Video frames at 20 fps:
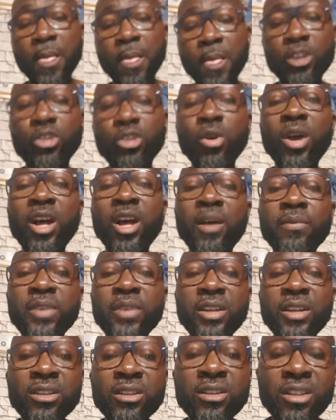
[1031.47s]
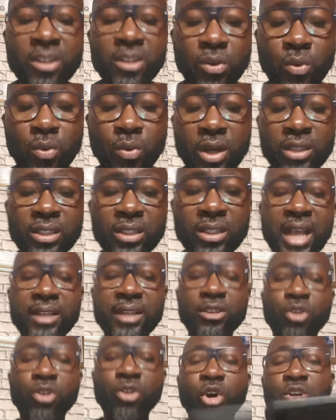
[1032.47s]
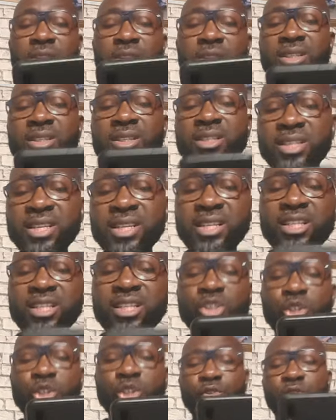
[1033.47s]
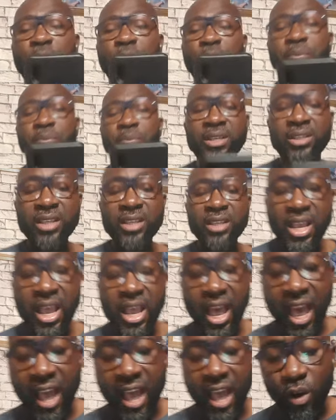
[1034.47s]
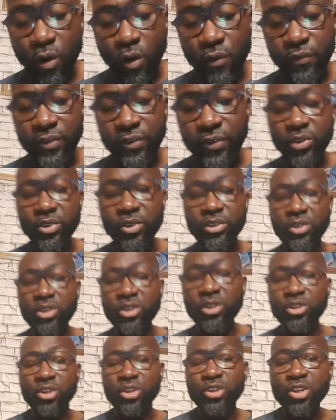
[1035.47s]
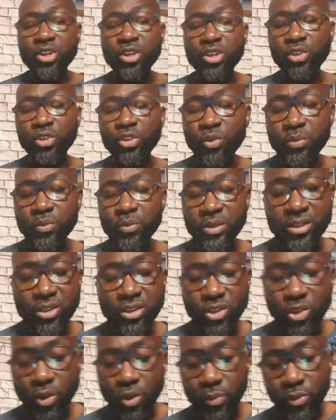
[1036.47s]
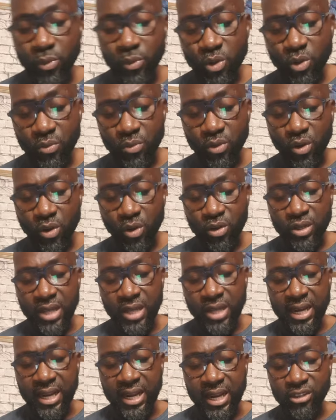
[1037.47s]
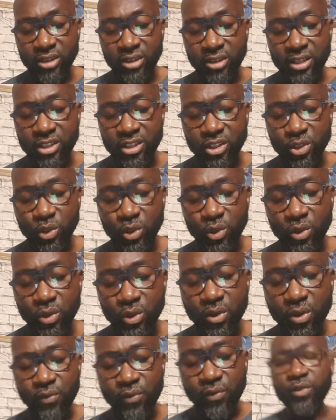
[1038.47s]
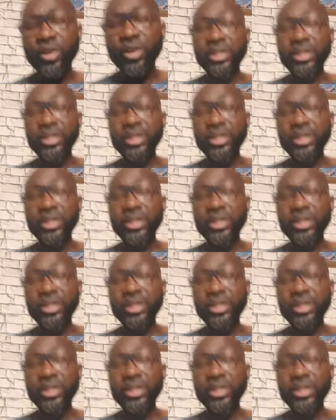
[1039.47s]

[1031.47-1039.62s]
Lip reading: So there's another one that is called Institute for Peace and Conflict Resolution to be subsumed under Nigerian Institute for